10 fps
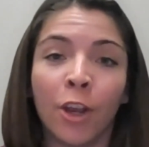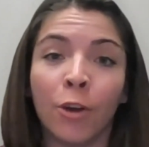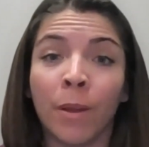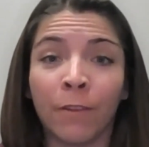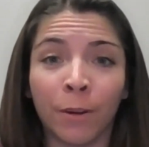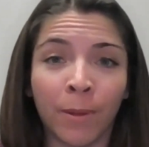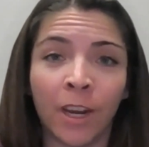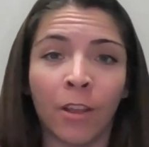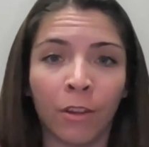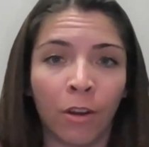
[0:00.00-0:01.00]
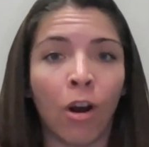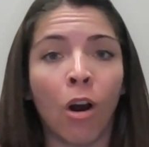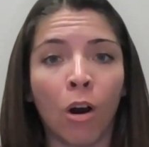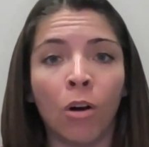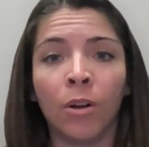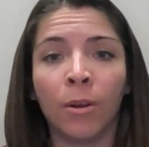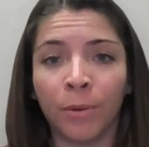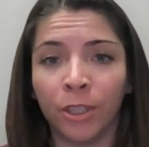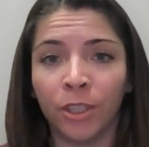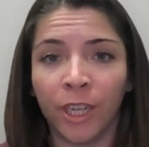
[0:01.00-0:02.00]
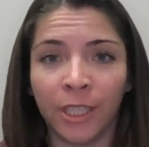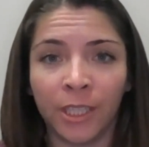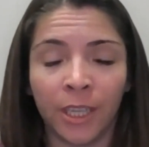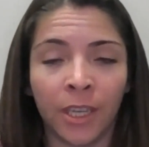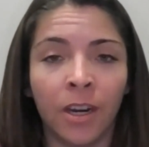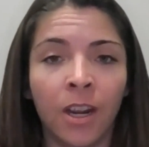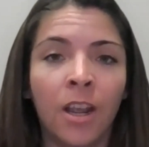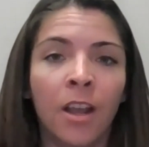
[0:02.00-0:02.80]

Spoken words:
I hope everybody on the call appreciates it.